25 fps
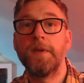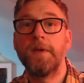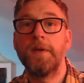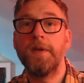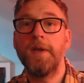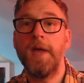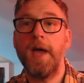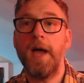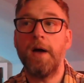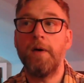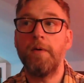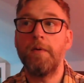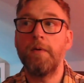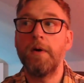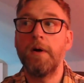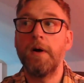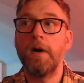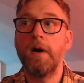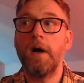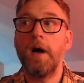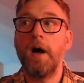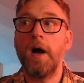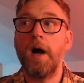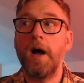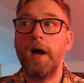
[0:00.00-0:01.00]
Now,
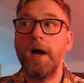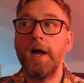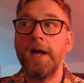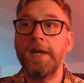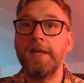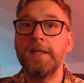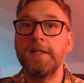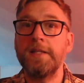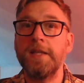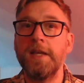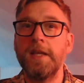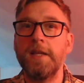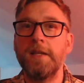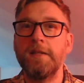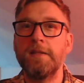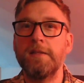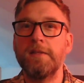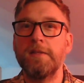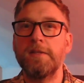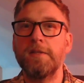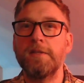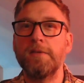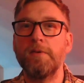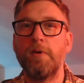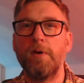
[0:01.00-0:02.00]
I did
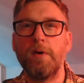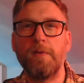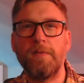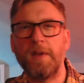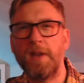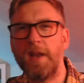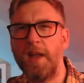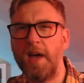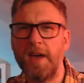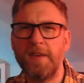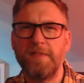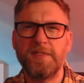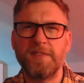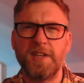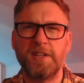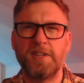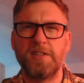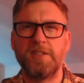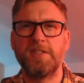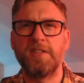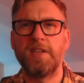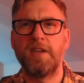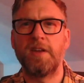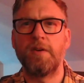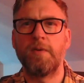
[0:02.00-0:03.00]
sort of a live
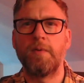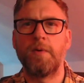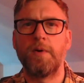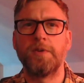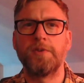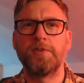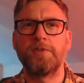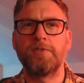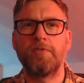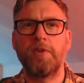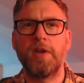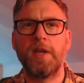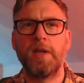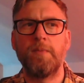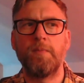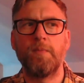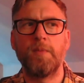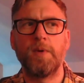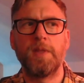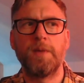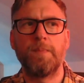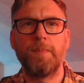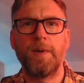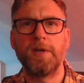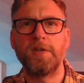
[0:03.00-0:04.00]
Session 0 on stream
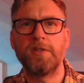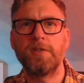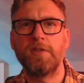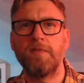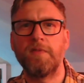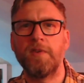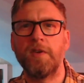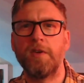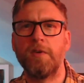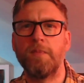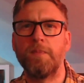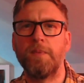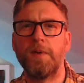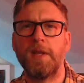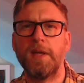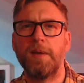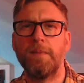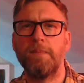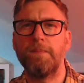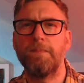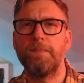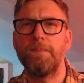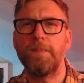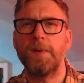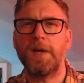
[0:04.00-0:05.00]
with a bunch of you, but it
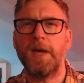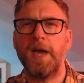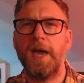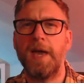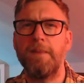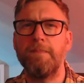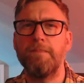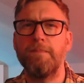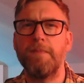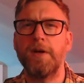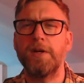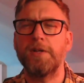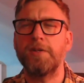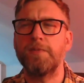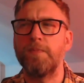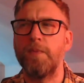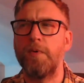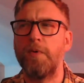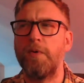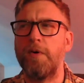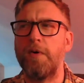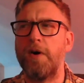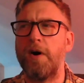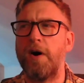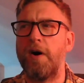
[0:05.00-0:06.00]
became much
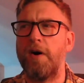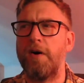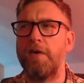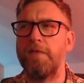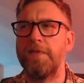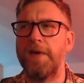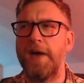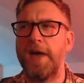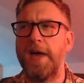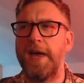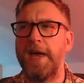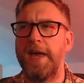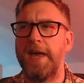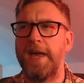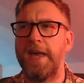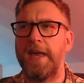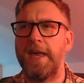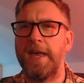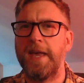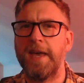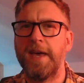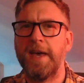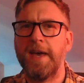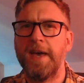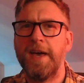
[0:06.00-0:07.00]
more of
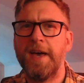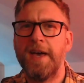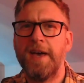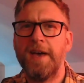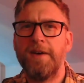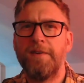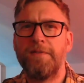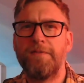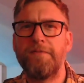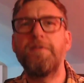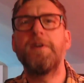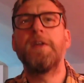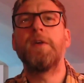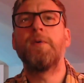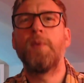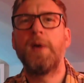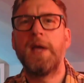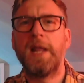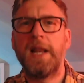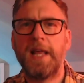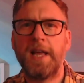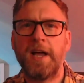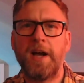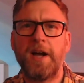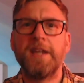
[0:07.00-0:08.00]
a
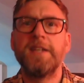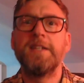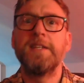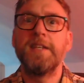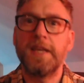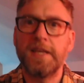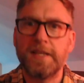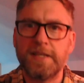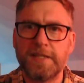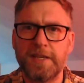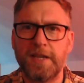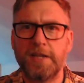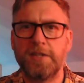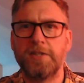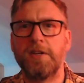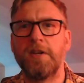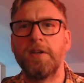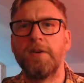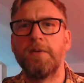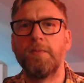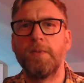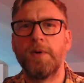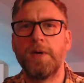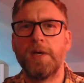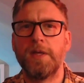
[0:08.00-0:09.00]
freewheeling ideas
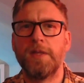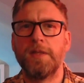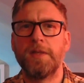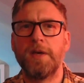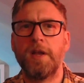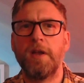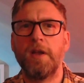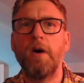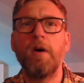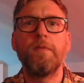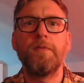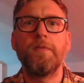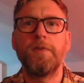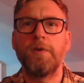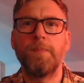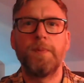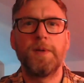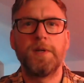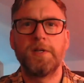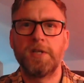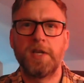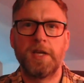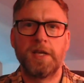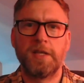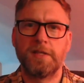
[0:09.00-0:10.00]
session with a lot of you
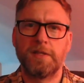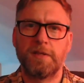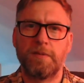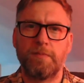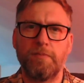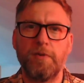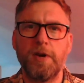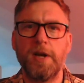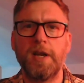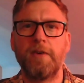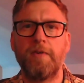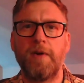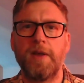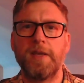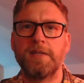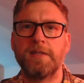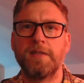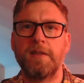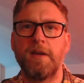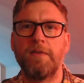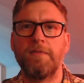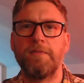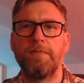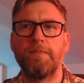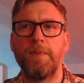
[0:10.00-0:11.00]
pitching in some really great
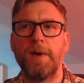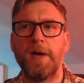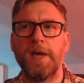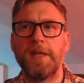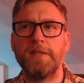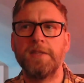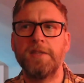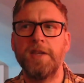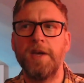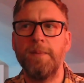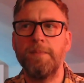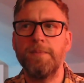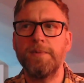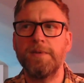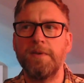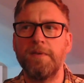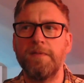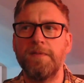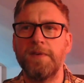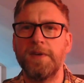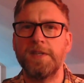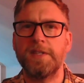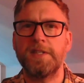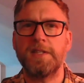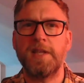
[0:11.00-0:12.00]
stuff. But in terms
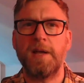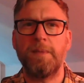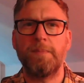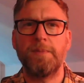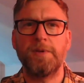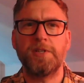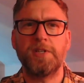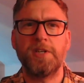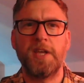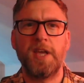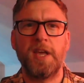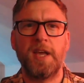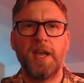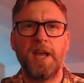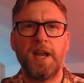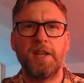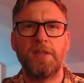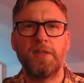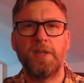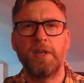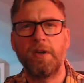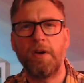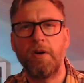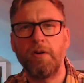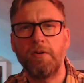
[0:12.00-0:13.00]
of establishing
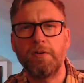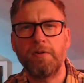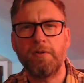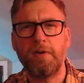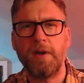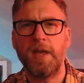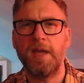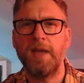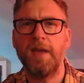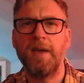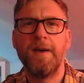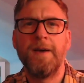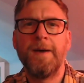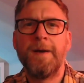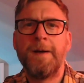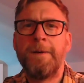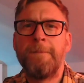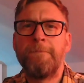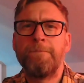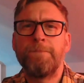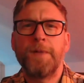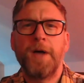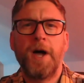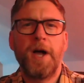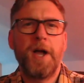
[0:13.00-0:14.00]
anything concrete,
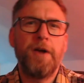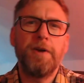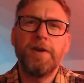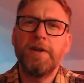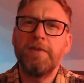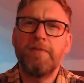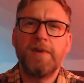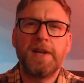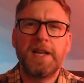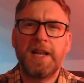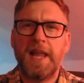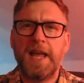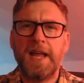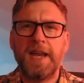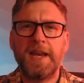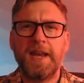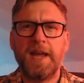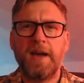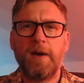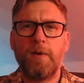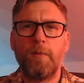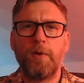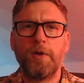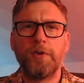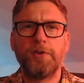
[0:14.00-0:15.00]
I only really laid
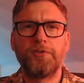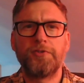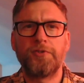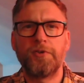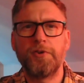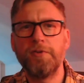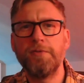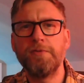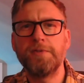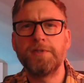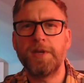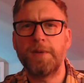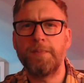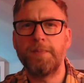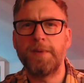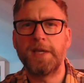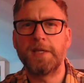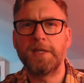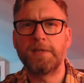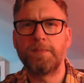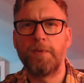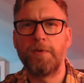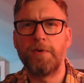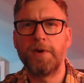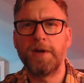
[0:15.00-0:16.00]
out what truths I'd be
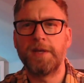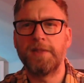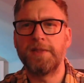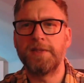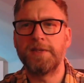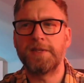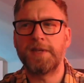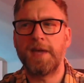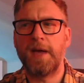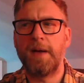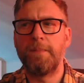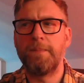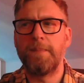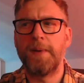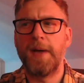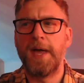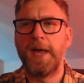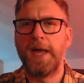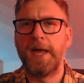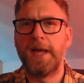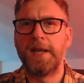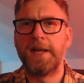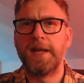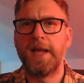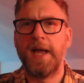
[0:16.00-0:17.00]
exploring in this
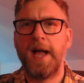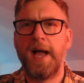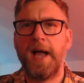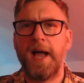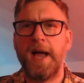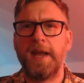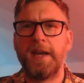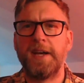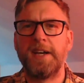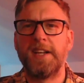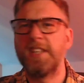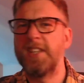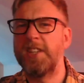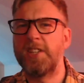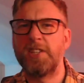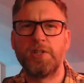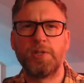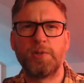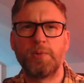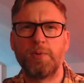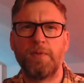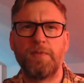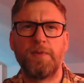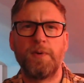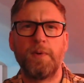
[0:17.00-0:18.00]
campaign, and in addition
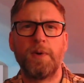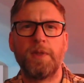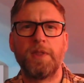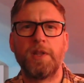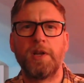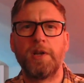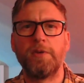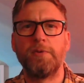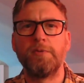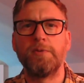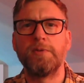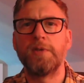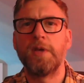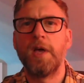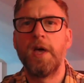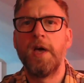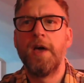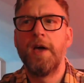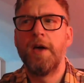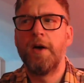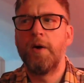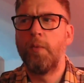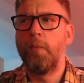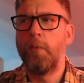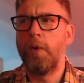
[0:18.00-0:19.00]
to a few other loose
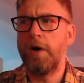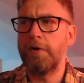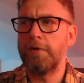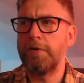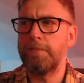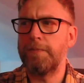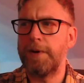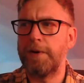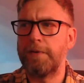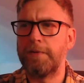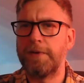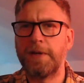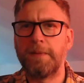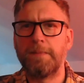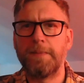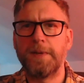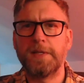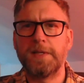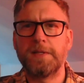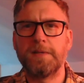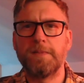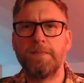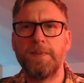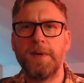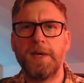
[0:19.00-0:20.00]
world building
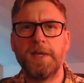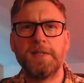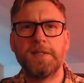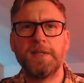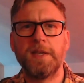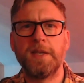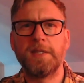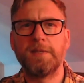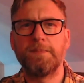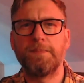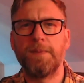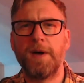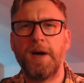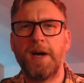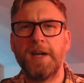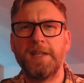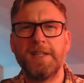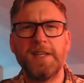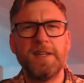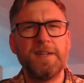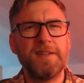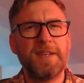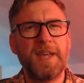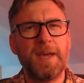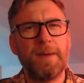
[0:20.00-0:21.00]
bits and pieces, but I
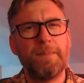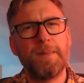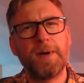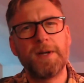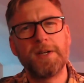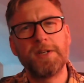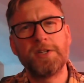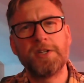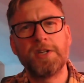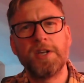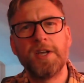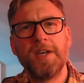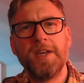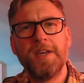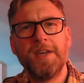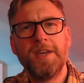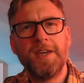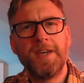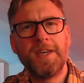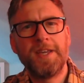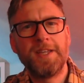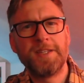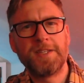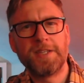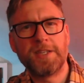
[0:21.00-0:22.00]
didn't get much
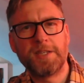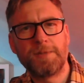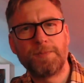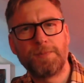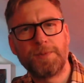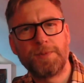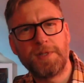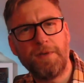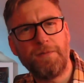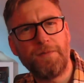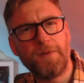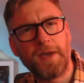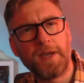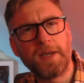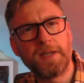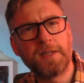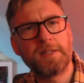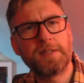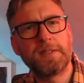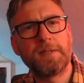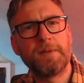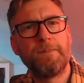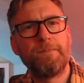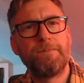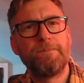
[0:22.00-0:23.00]
into
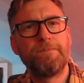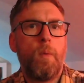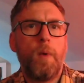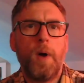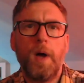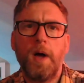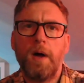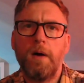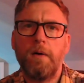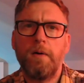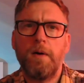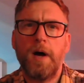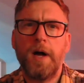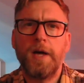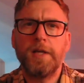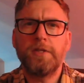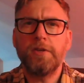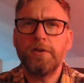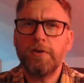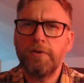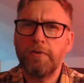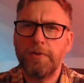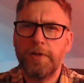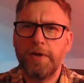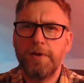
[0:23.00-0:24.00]
specifics. Well, I
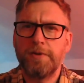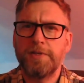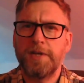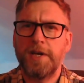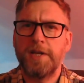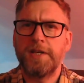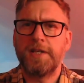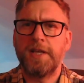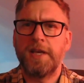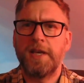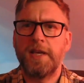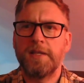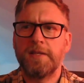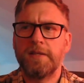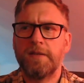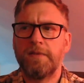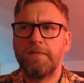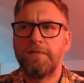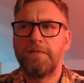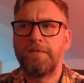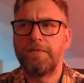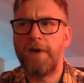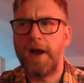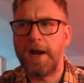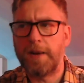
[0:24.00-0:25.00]
took all those ideas
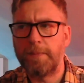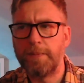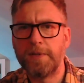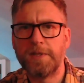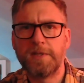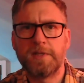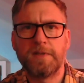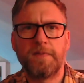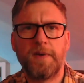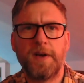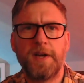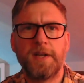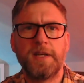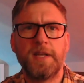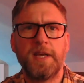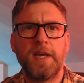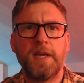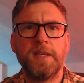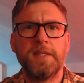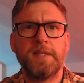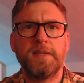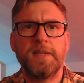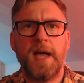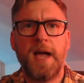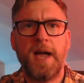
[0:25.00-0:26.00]
and fragments of
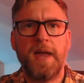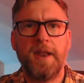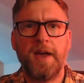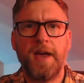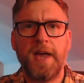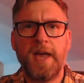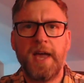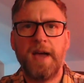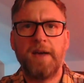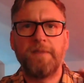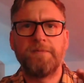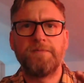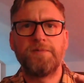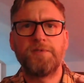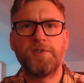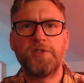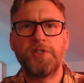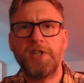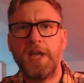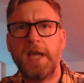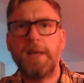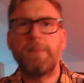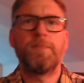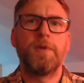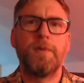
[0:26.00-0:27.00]
ideas and I have
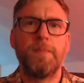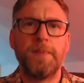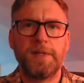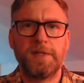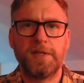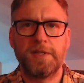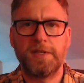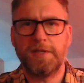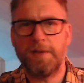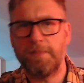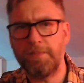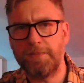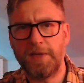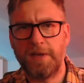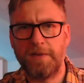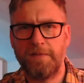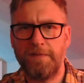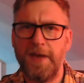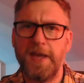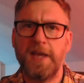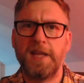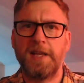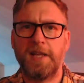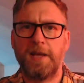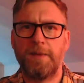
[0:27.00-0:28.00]
shaped them into something
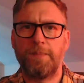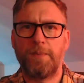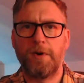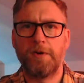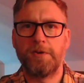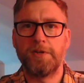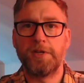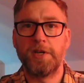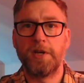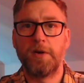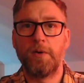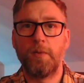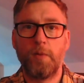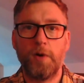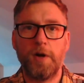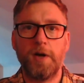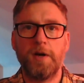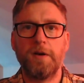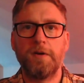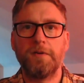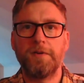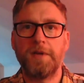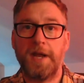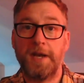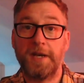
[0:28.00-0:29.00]
vaguely approaching a
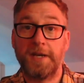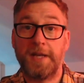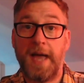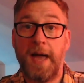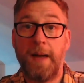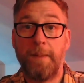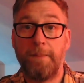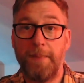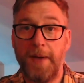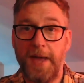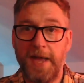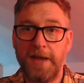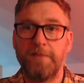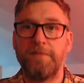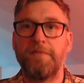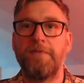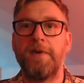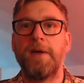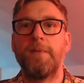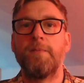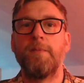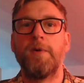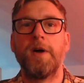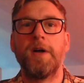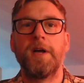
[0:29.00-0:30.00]
world and campaign
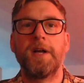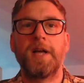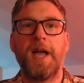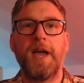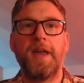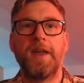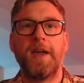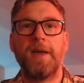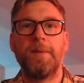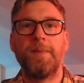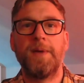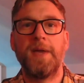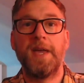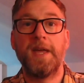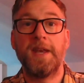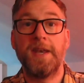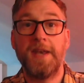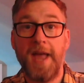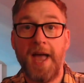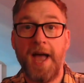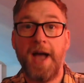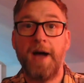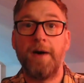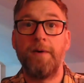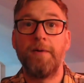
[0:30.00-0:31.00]
framework, and I am here
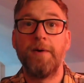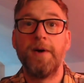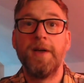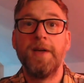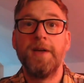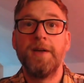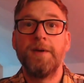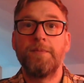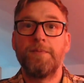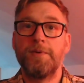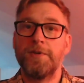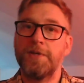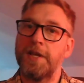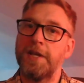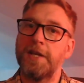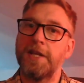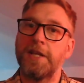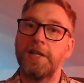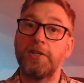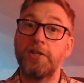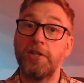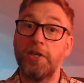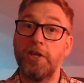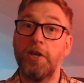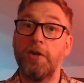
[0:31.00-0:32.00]
now presenting
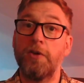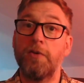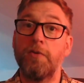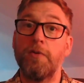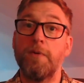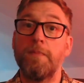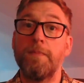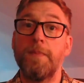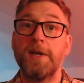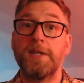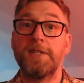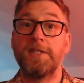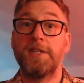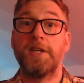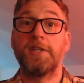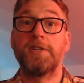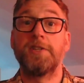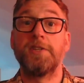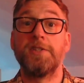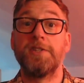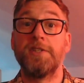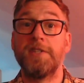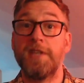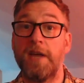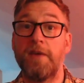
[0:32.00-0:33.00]
to you my
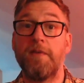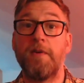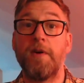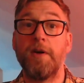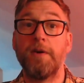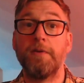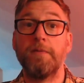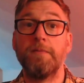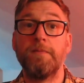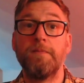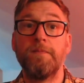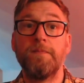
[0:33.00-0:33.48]
Session 0.